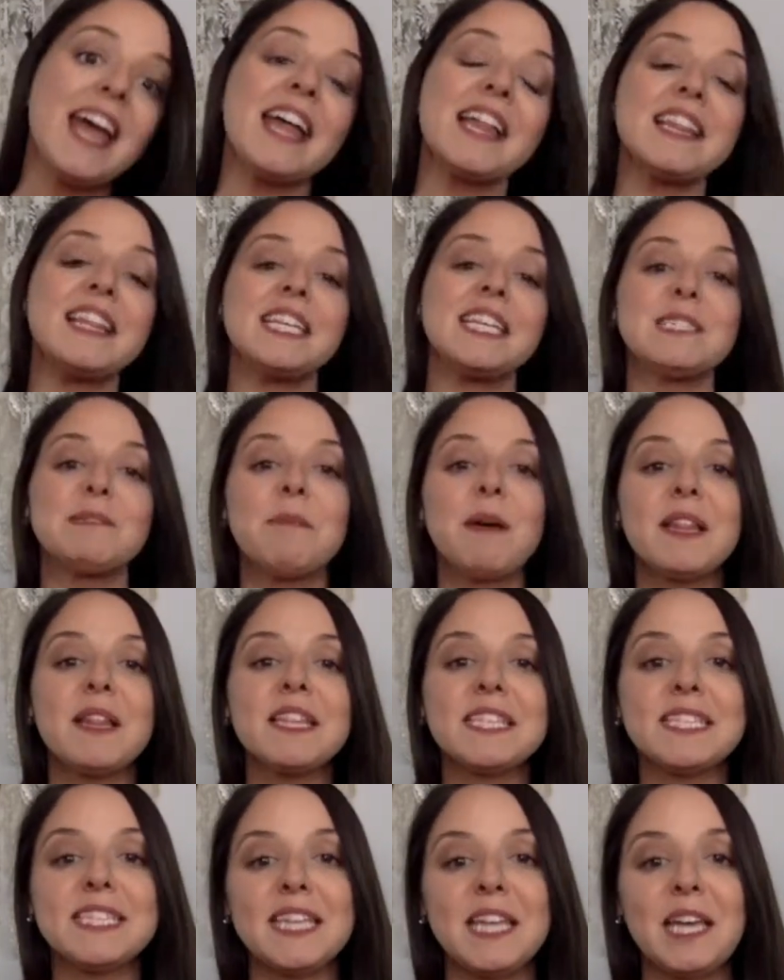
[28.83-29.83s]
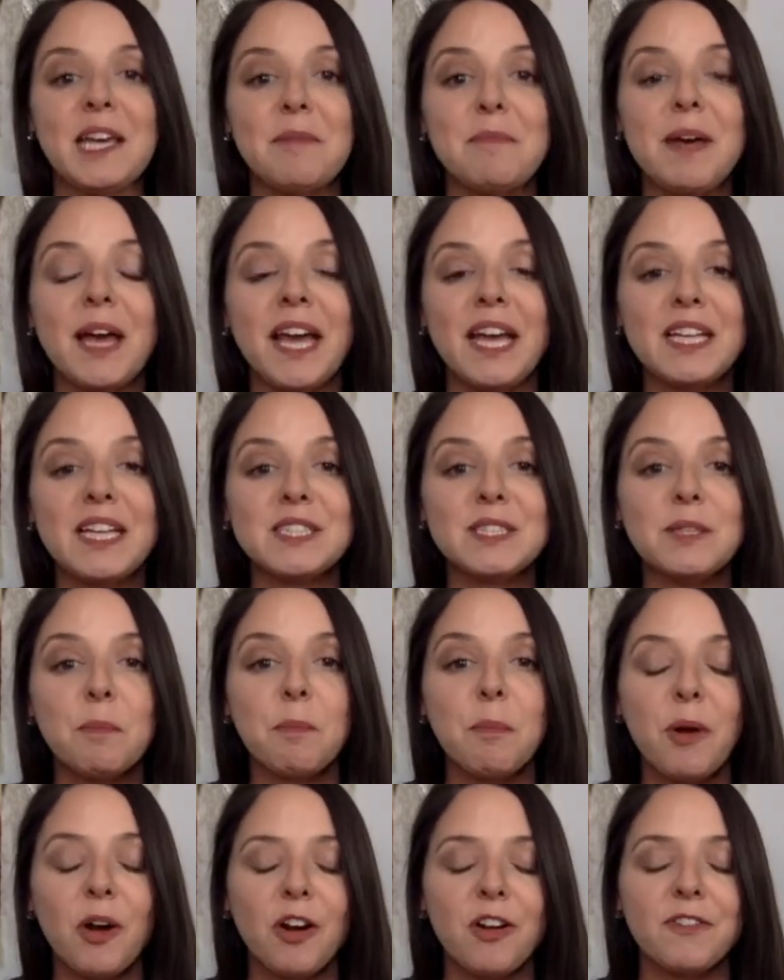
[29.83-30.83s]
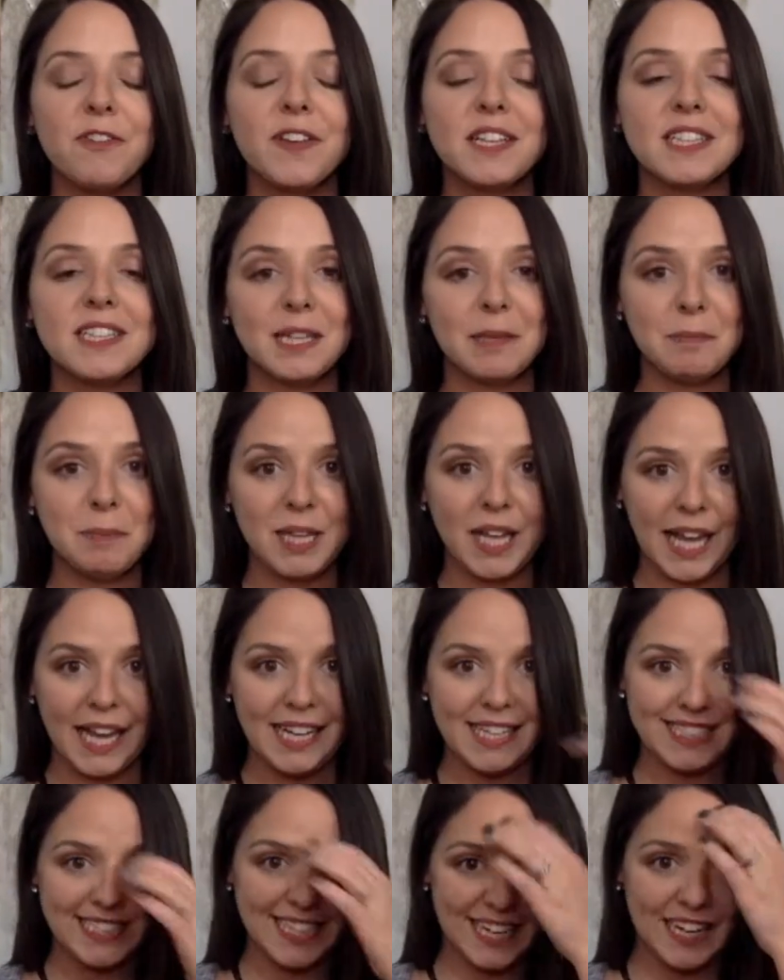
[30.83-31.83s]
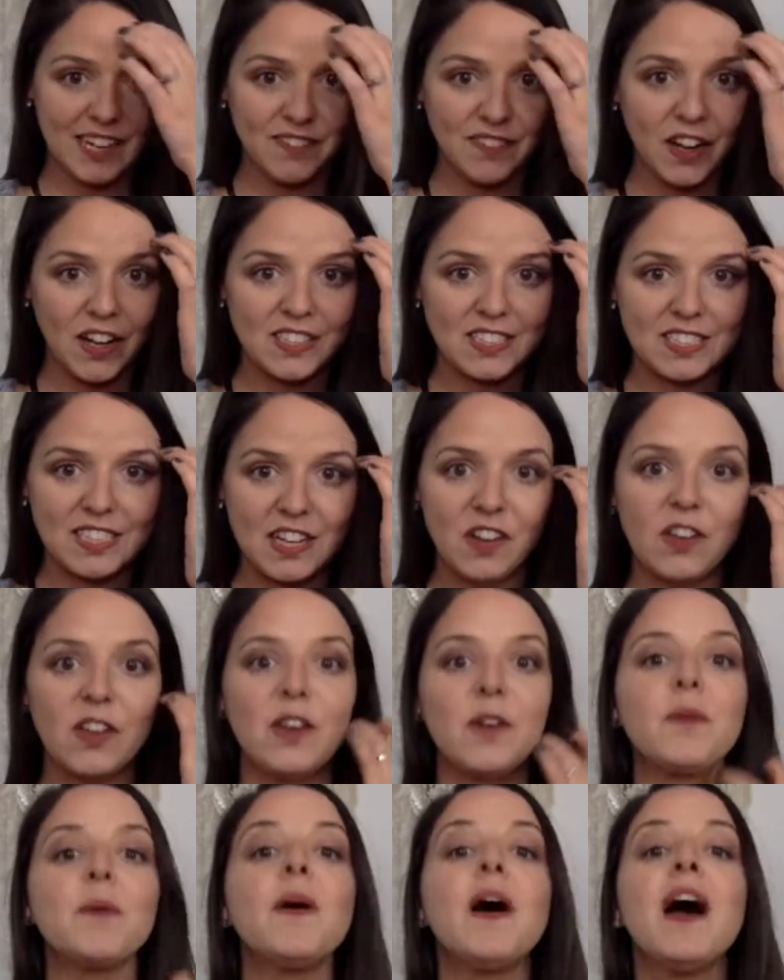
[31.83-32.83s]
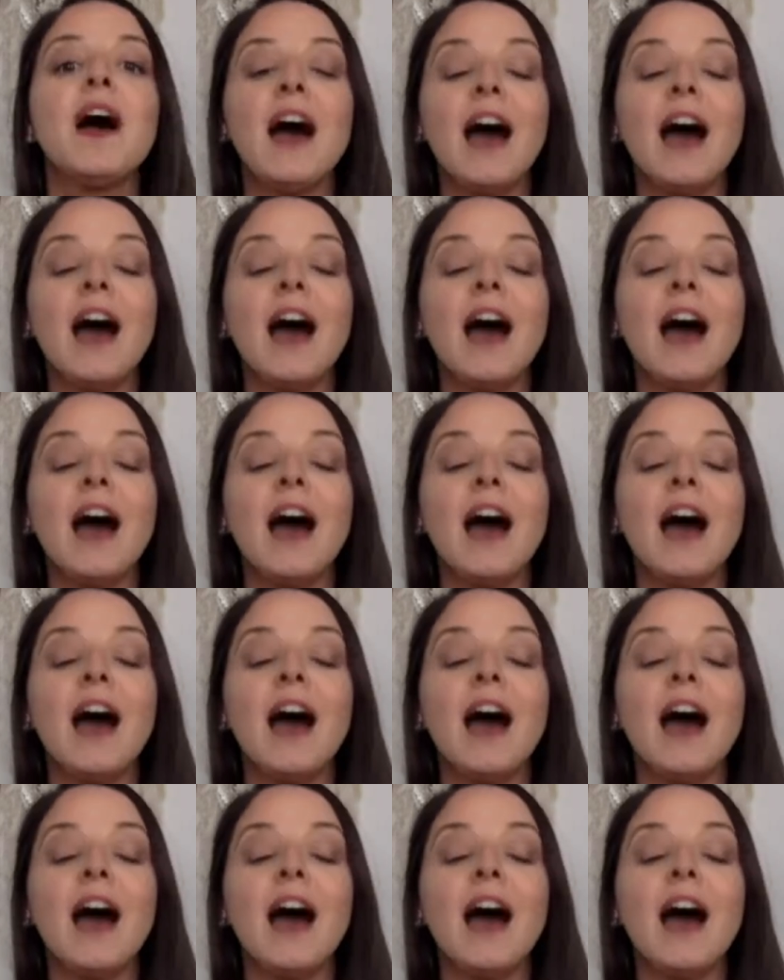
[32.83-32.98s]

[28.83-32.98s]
This month's theme is perfectly planned, and I've got to tell you,